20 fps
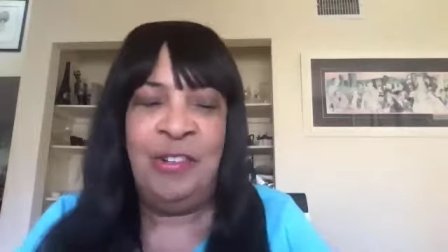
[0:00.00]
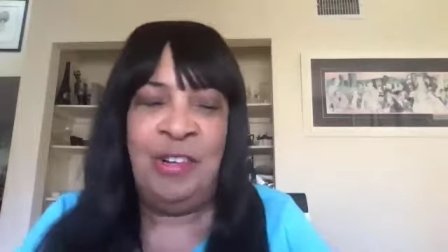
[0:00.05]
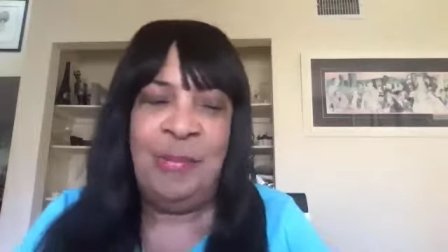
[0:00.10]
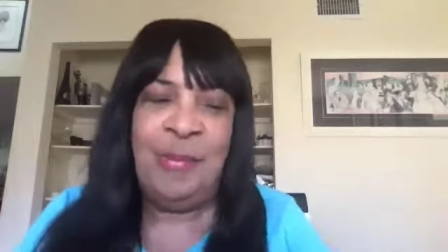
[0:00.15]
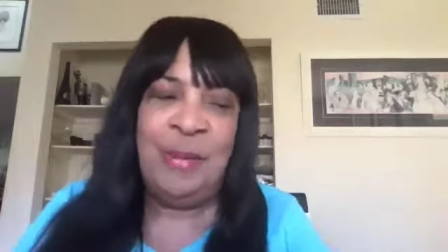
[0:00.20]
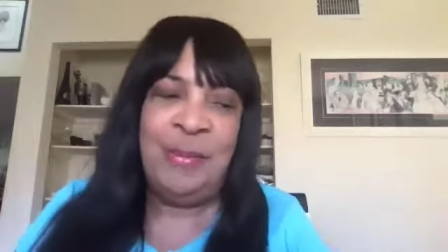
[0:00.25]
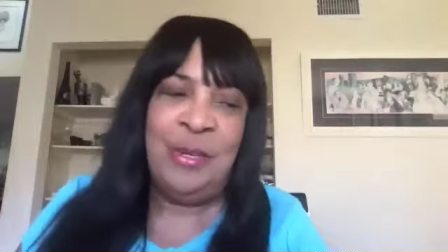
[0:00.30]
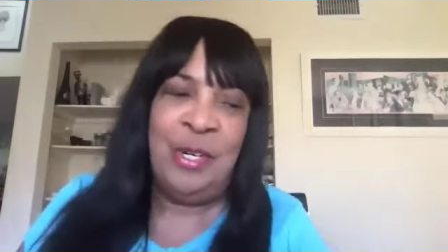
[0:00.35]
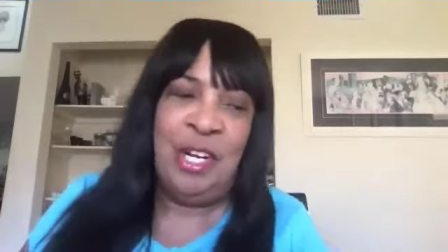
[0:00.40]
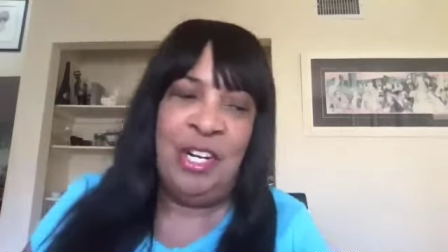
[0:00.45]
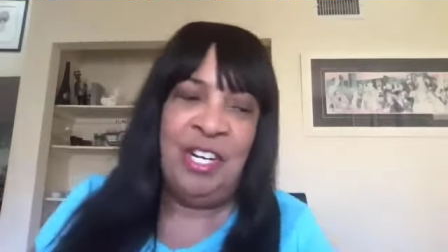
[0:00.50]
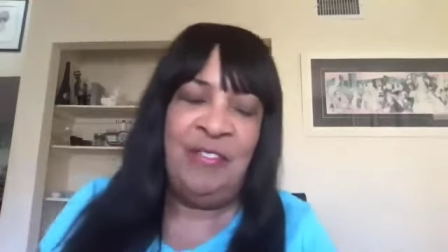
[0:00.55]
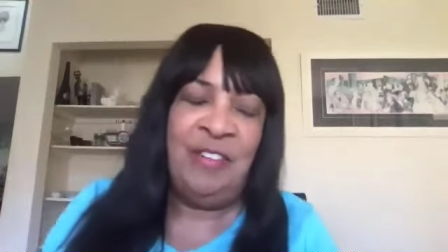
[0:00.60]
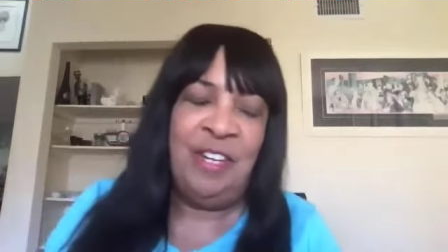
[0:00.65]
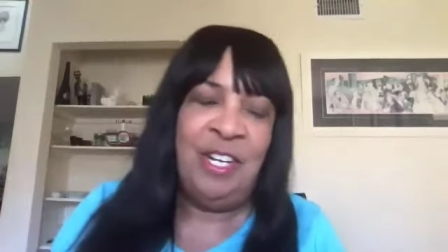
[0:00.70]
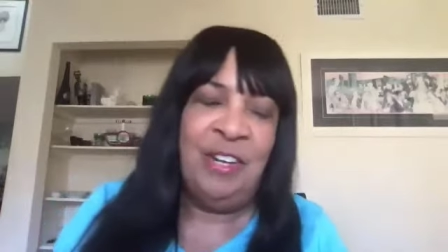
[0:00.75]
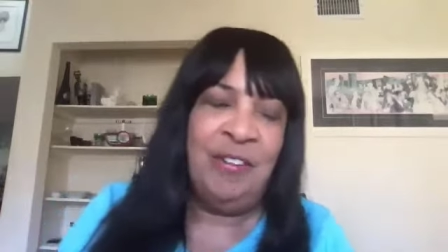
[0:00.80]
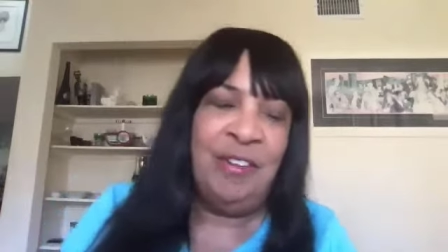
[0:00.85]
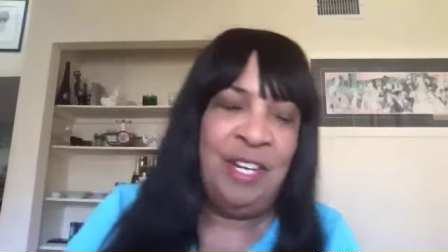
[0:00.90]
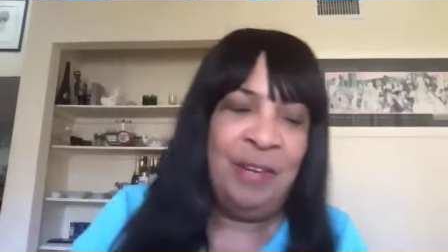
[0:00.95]
people don't even
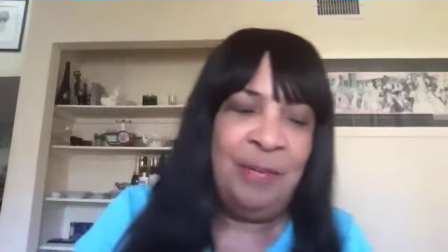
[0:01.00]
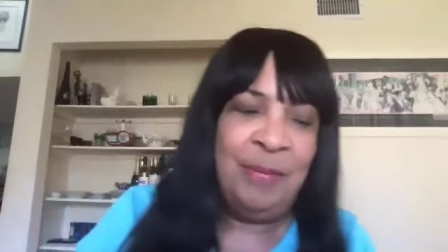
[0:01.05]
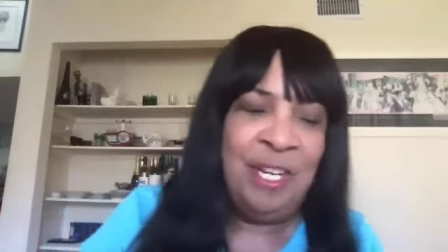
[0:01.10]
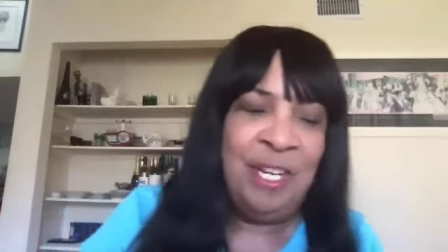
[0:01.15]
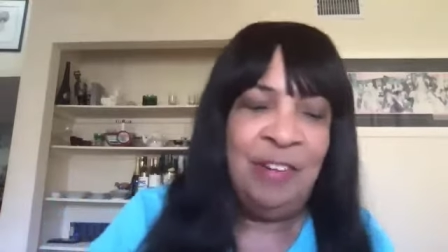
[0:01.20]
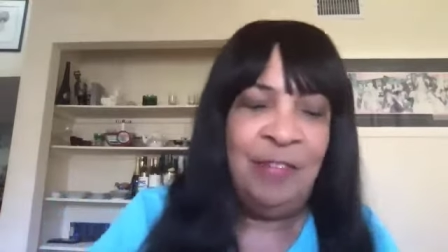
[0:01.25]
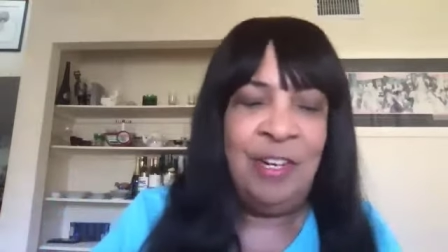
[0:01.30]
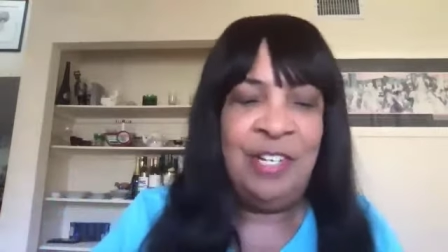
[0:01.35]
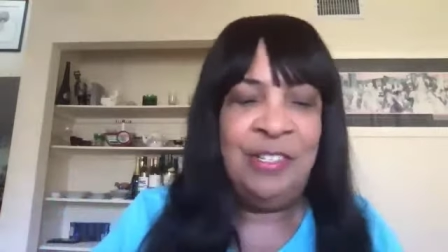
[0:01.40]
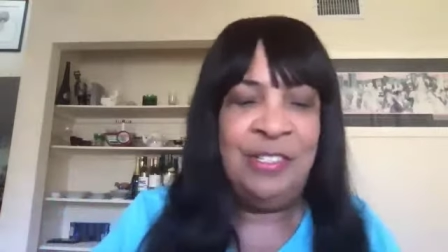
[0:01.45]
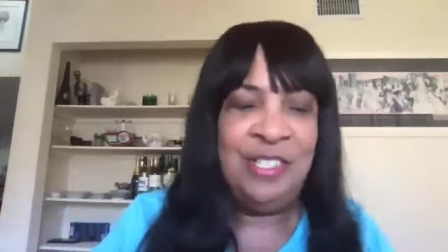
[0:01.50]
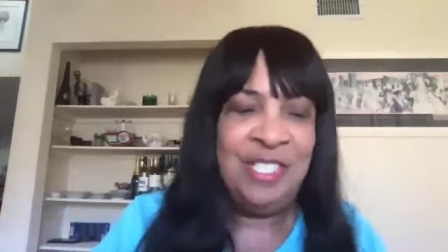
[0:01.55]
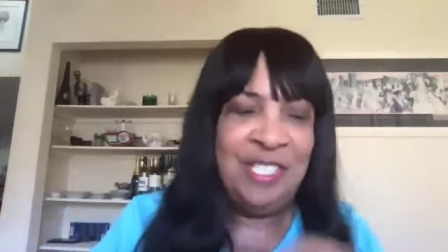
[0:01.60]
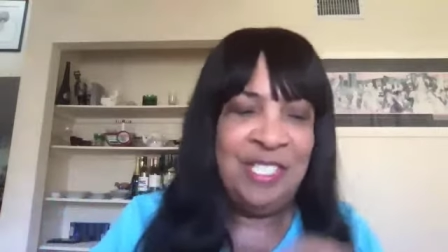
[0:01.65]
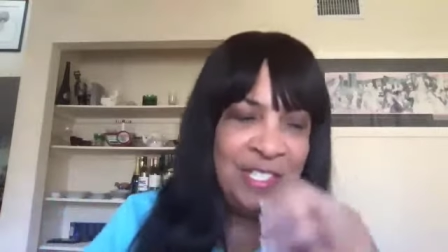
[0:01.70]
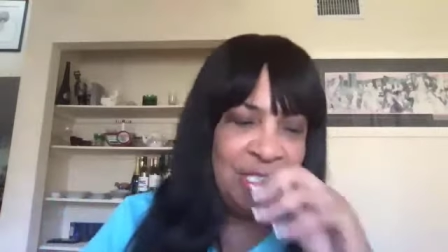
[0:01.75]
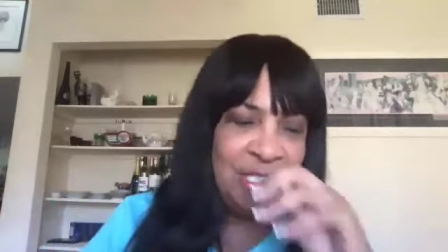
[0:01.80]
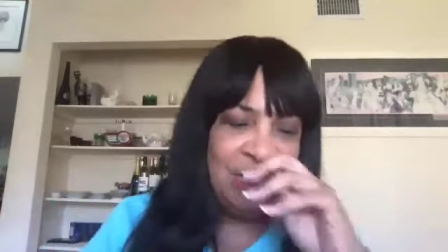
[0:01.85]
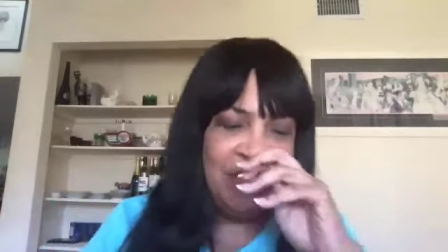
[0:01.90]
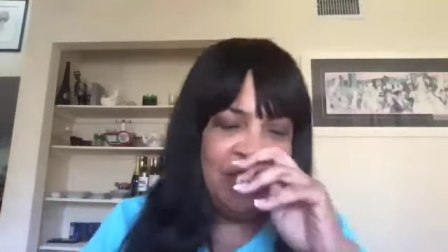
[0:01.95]
know when they're being racist
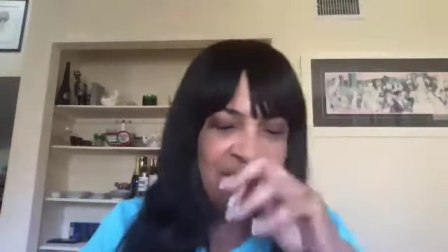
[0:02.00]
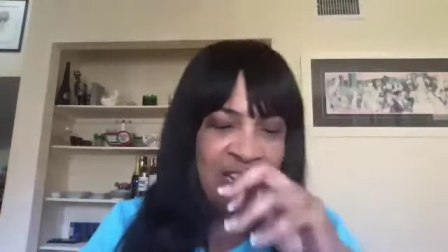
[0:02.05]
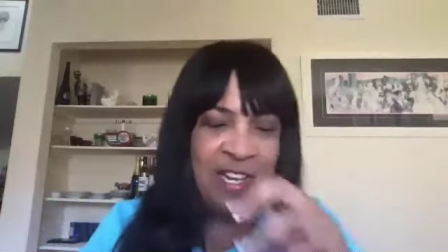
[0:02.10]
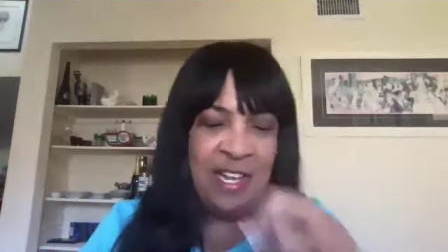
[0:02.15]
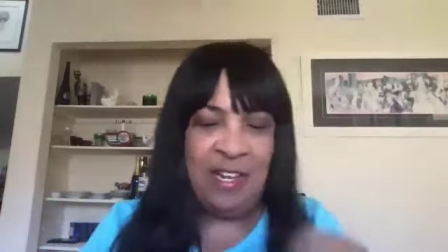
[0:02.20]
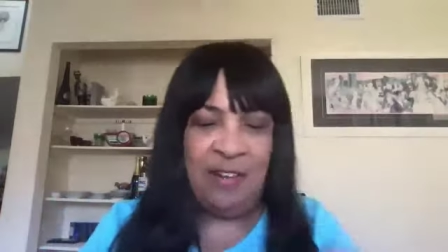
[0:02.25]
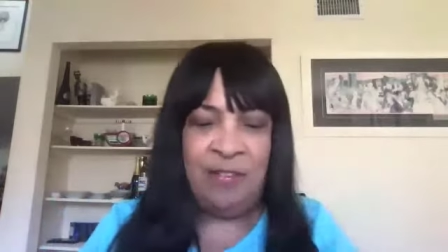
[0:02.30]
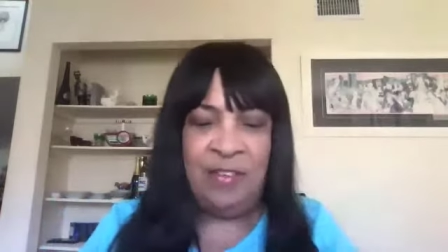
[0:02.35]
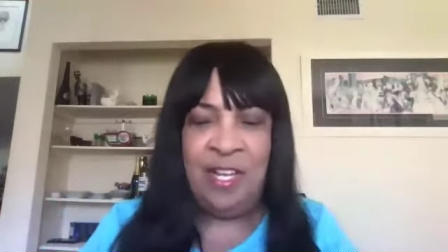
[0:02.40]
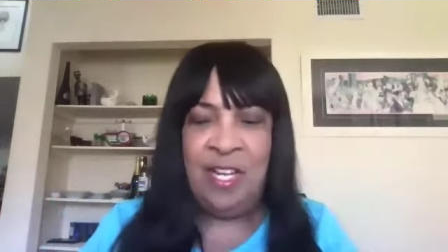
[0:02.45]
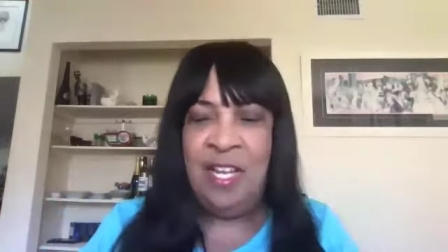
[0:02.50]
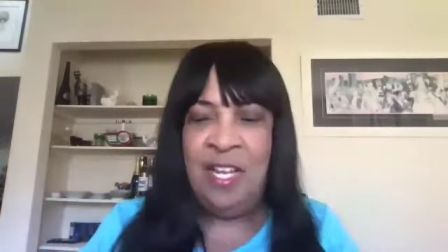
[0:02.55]
because you get a lot of,